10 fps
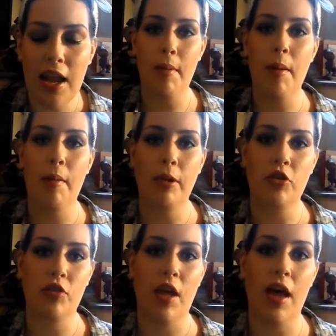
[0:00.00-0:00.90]
And my mom had
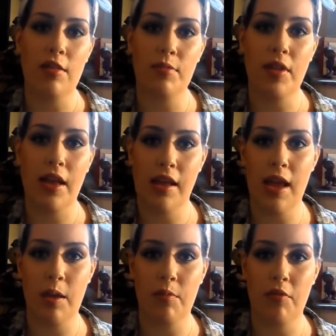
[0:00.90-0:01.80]
made sure the hospital that I
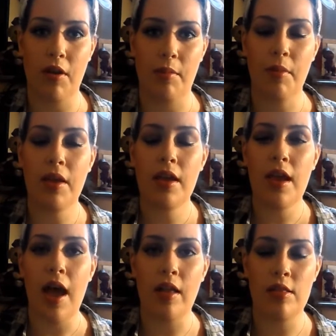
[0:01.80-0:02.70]
came from
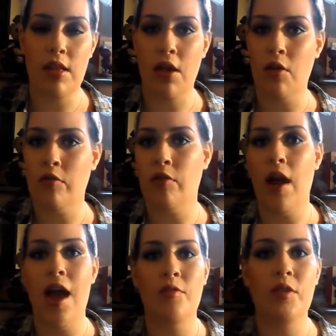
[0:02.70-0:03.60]
had sent
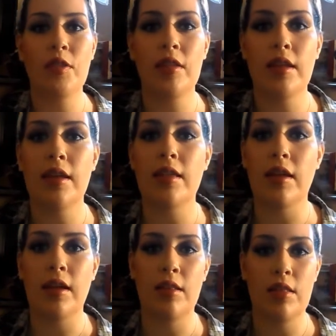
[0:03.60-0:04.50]
over everything
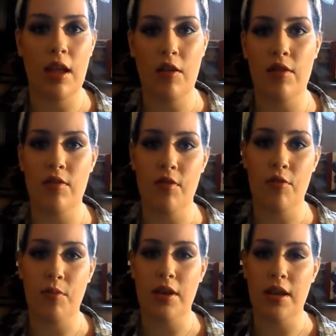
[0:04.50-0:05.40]
that St.
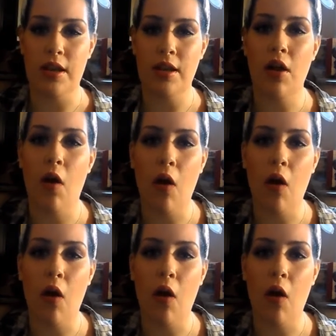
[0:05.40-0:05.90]
Christopher's would need.